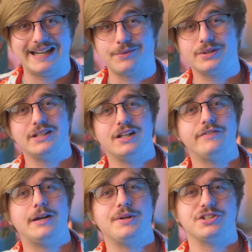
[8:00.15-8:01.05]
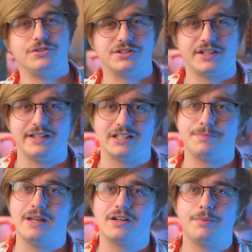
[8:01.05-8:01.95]
I really love how much it looks like they
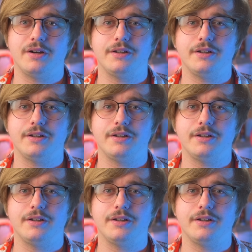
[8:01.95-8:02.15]
expanded upon it